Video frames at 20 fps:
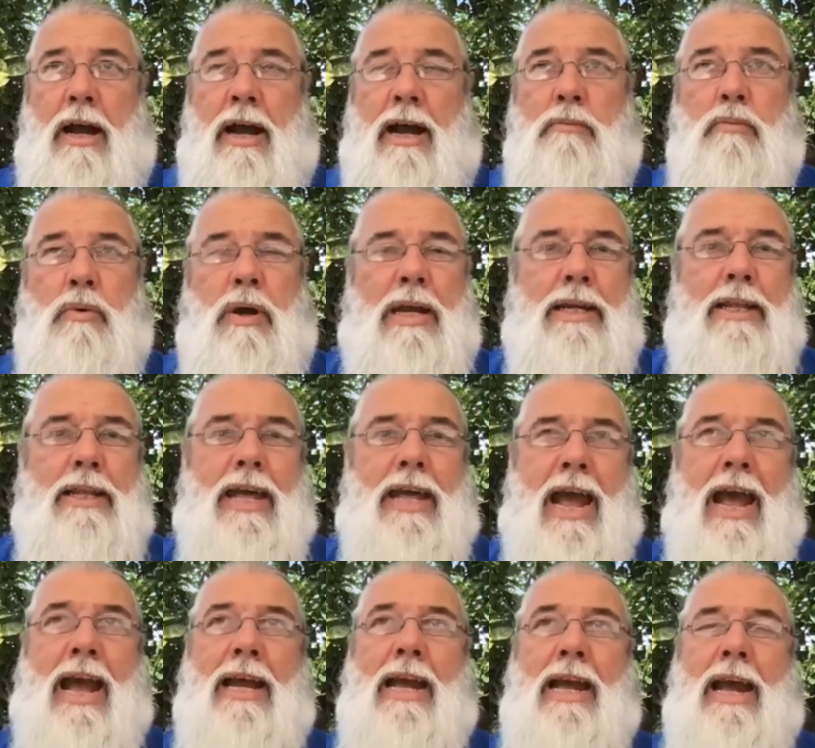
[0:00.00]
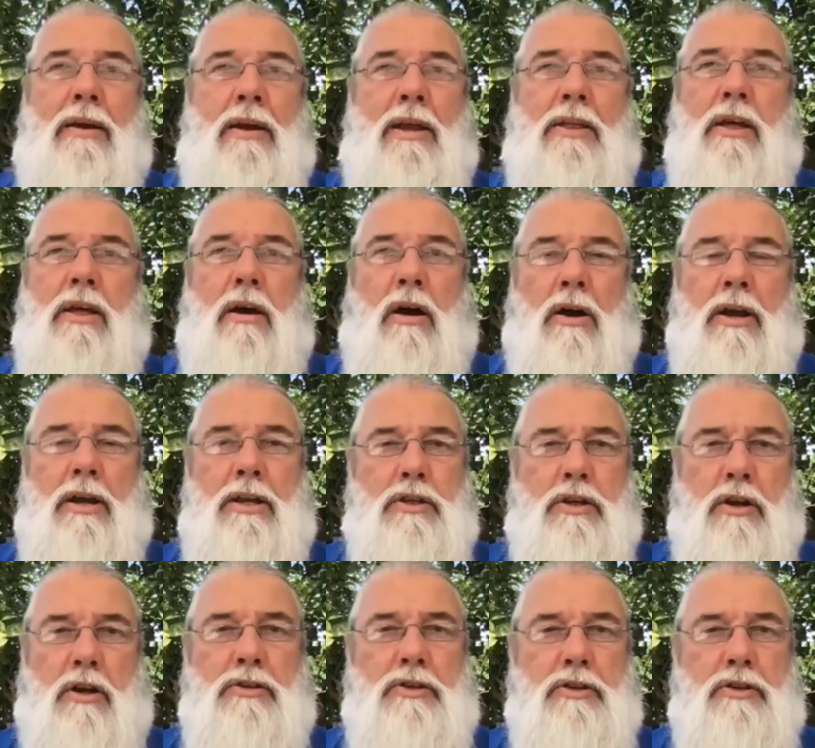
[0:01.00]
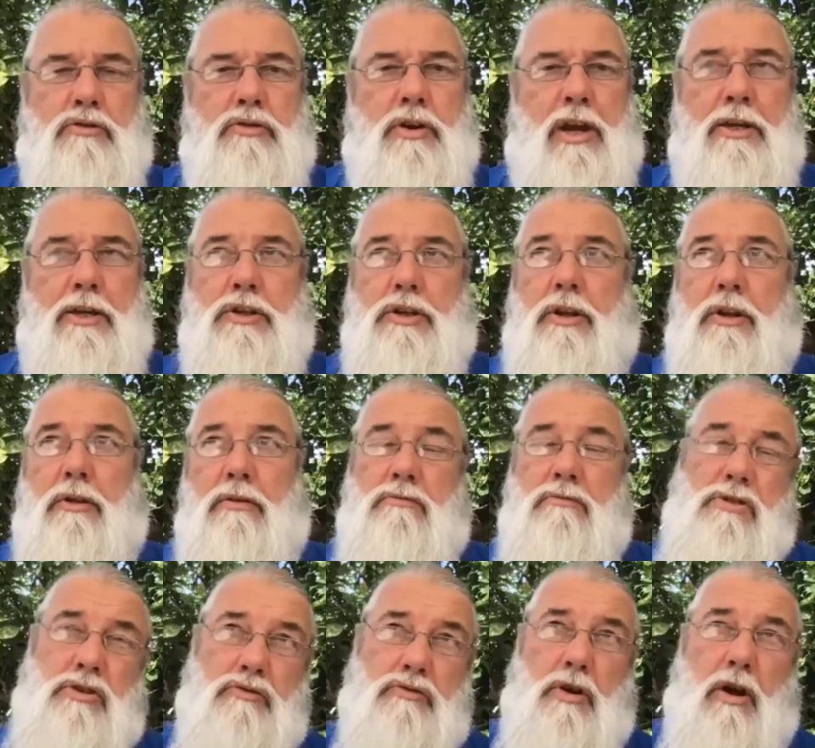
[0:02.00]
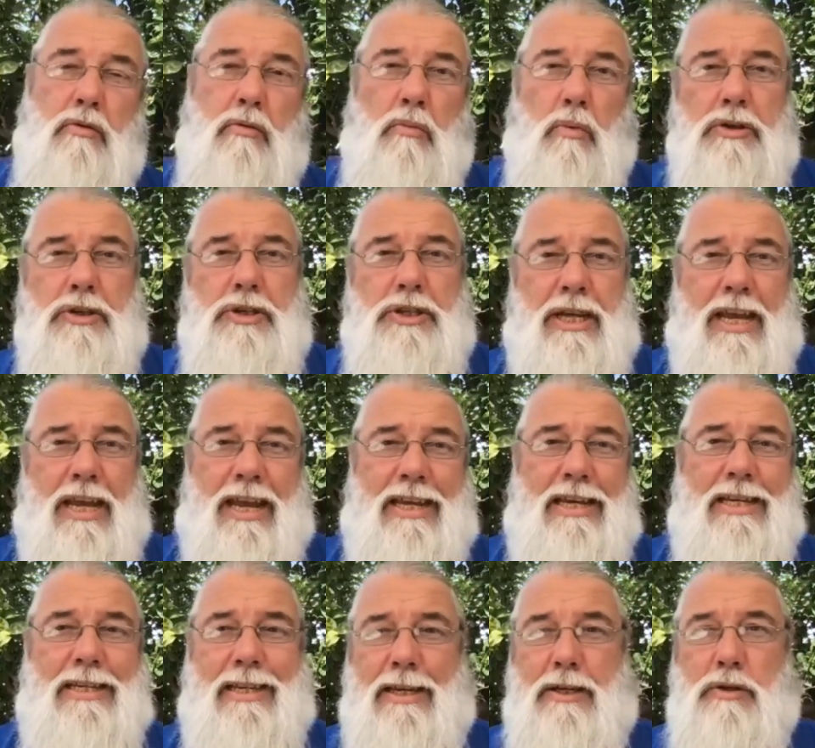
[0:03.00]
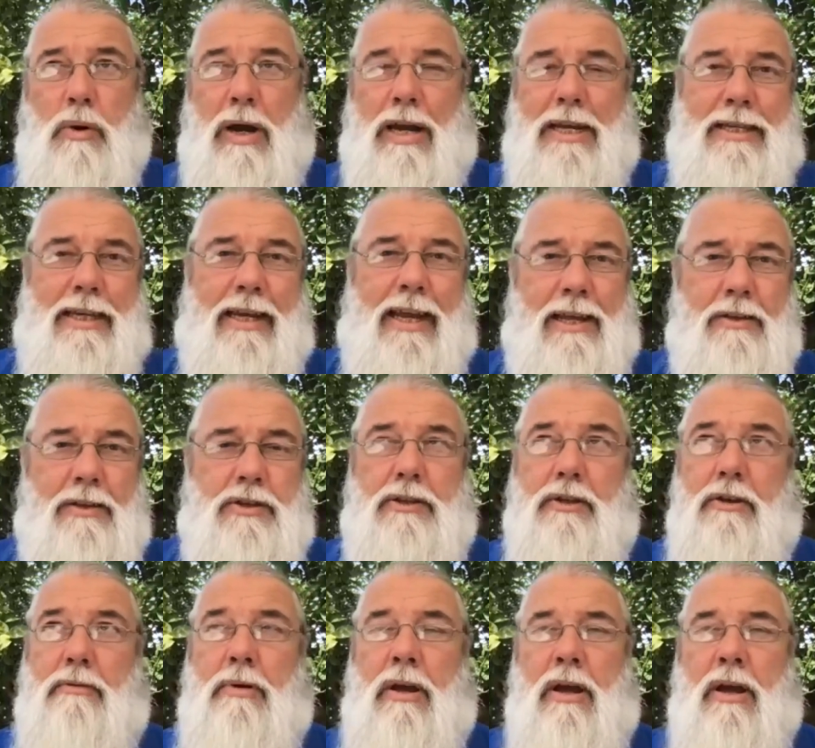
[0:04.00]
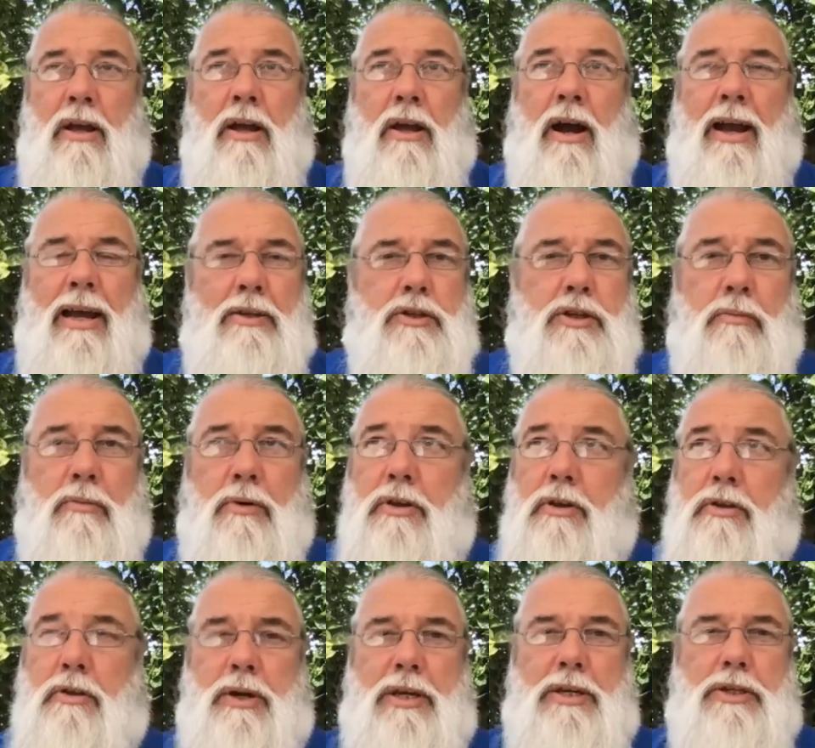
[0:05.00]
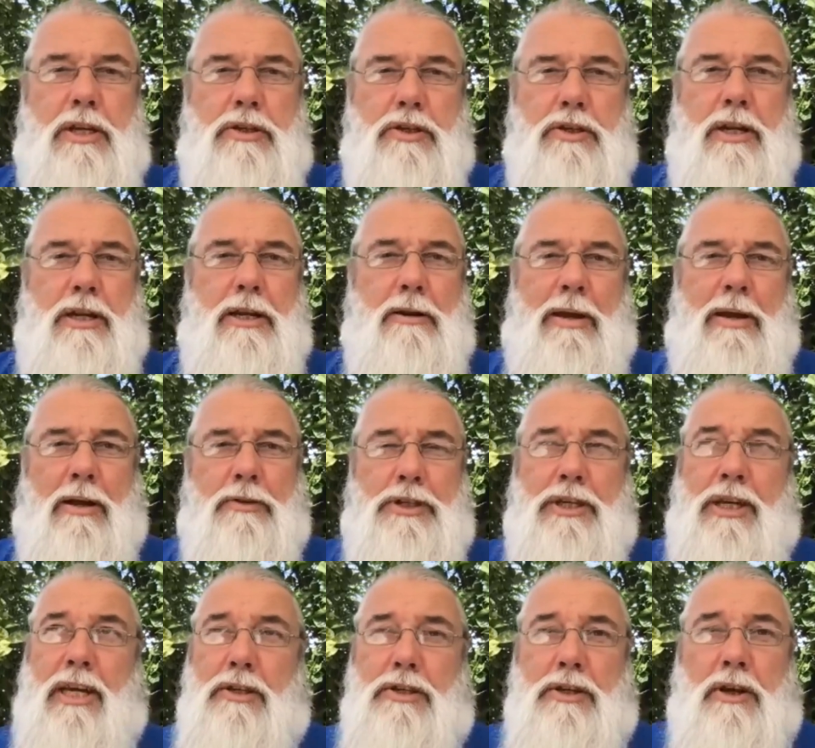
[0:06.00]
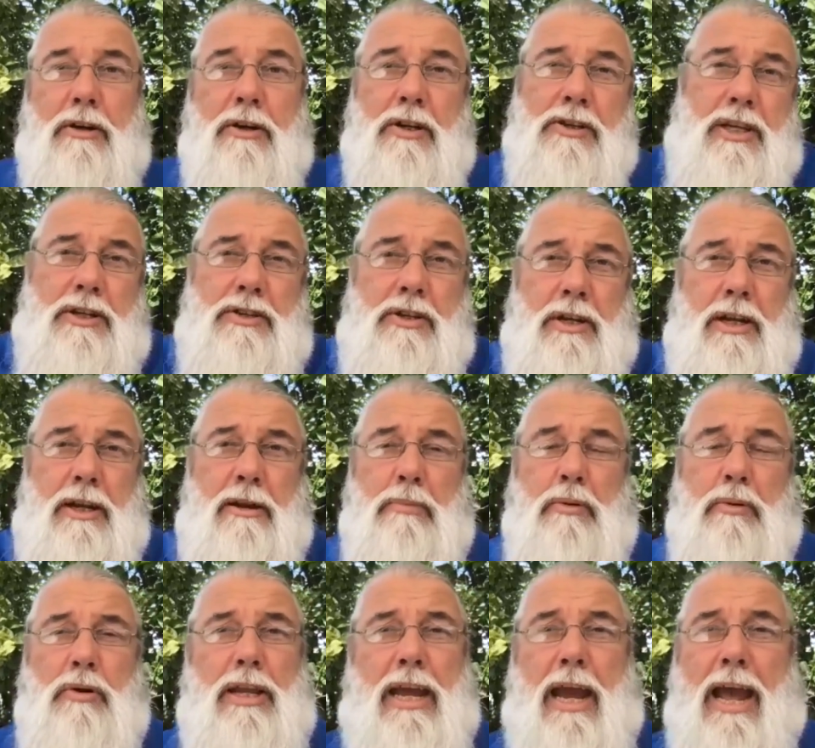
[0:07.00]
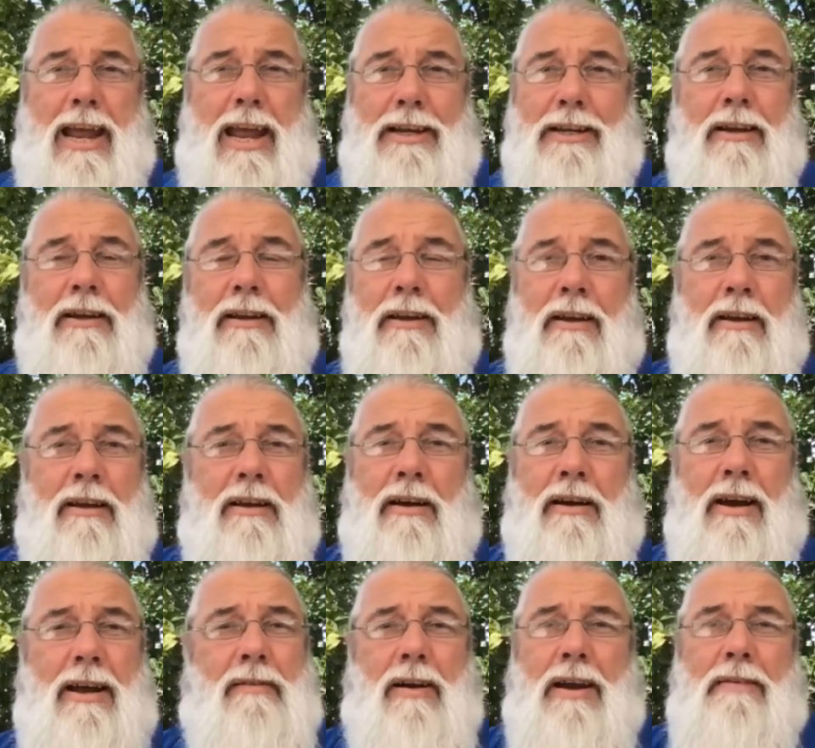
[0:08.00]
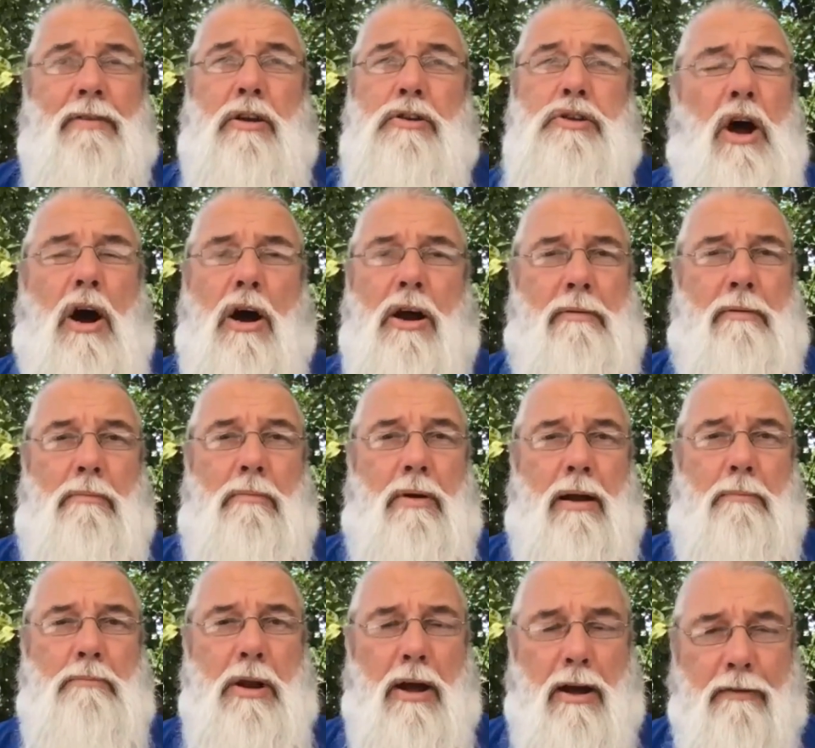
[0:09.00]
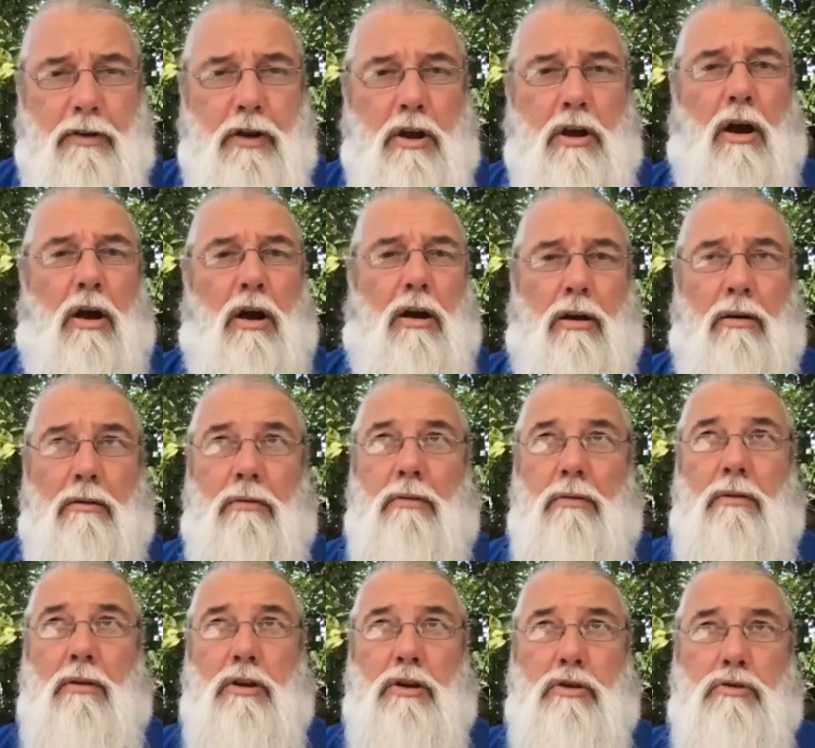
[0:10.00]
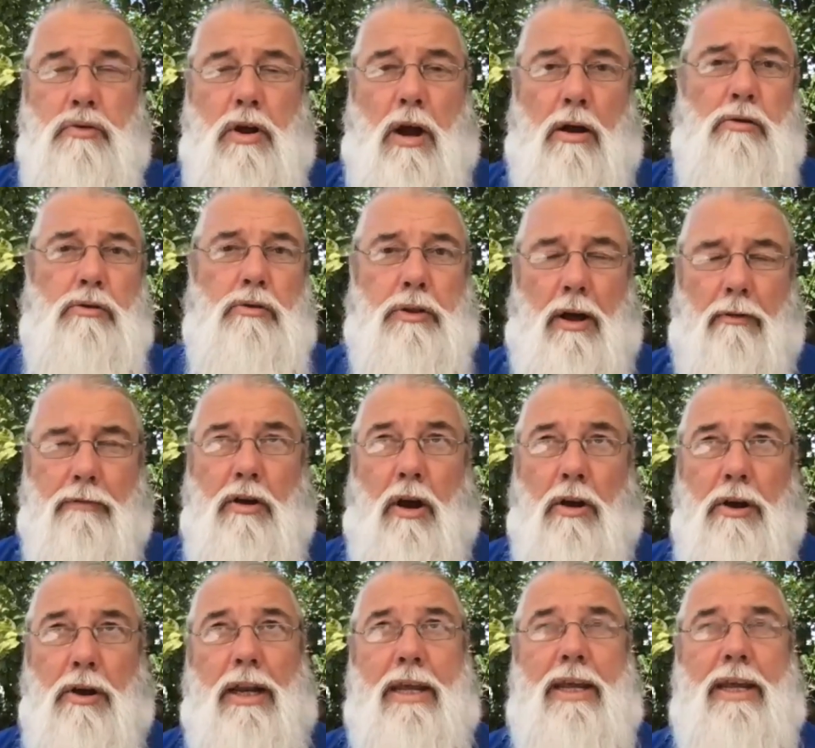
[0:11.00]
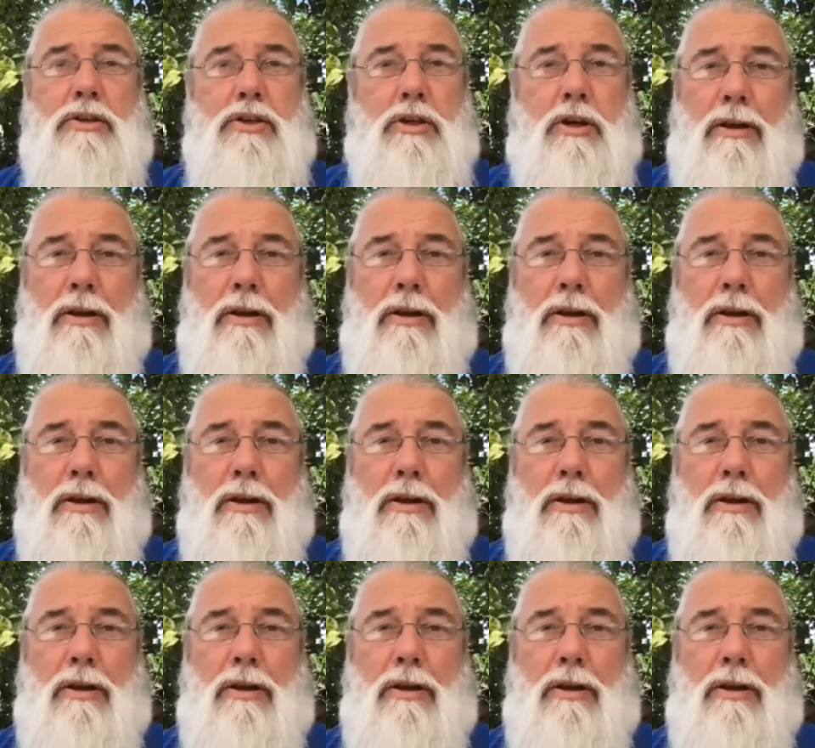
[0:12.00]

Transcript: And where do they hang out in the highest concentration? Stroke, what's the easiest way to get to them? I had someone the other week said, you need to be on TikTok. I said, you need to boil your head. I haven't got time, but I've got growth. I've got leads.